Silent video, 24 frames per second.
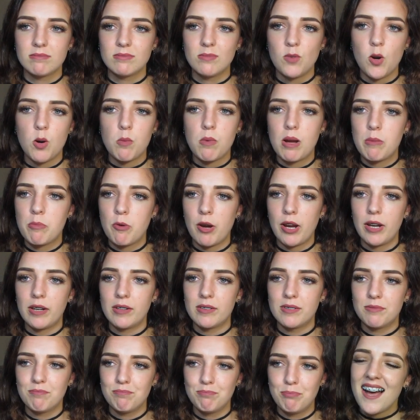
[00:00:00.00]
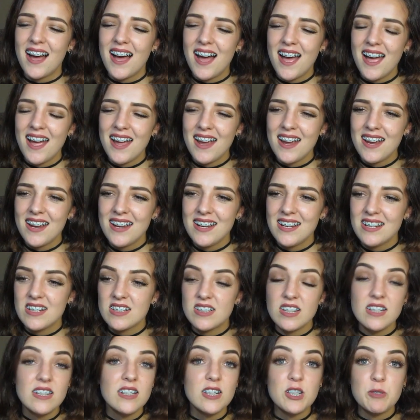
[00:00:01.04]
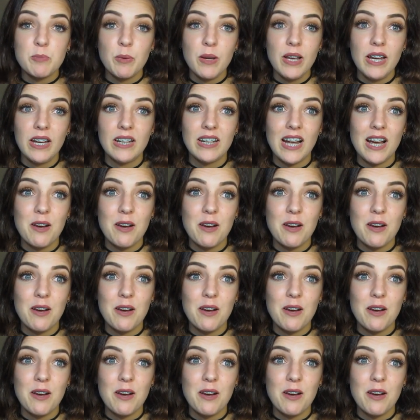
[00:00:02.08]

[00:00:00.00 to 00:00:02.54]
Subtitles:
Or my brain. I didn't explain.